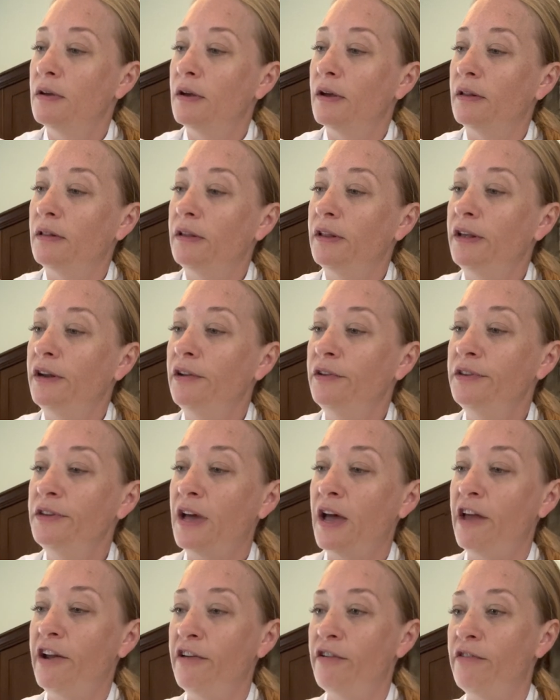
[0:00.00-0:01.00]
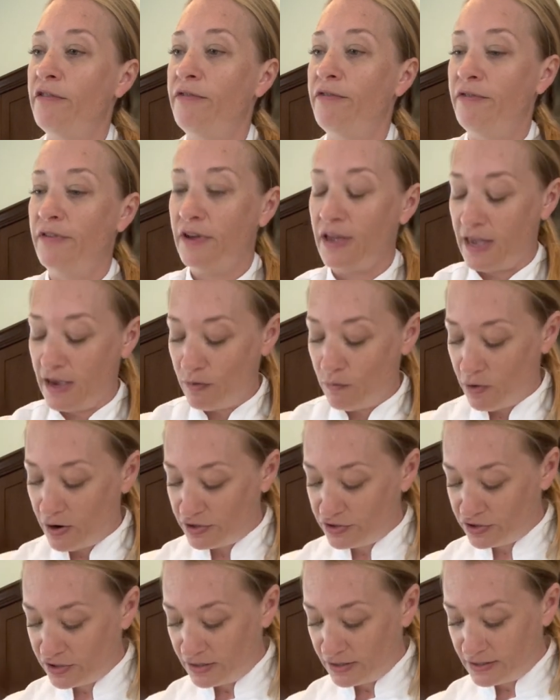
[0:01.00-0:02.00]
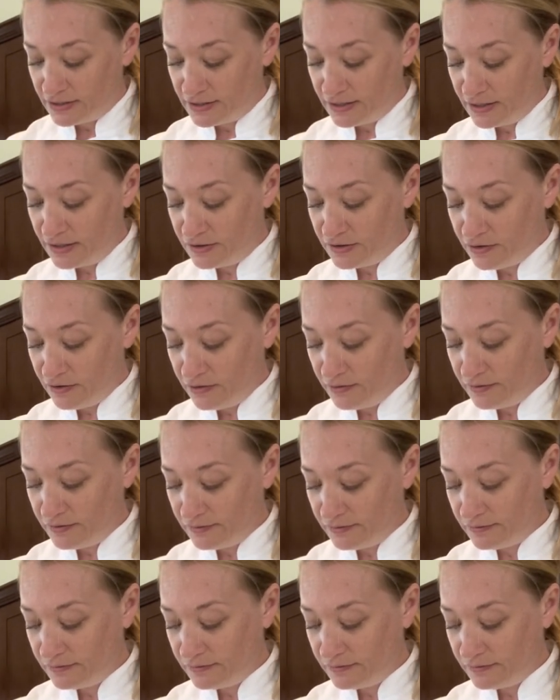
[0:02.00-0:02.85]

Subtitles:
a little dot of egg wash in the center.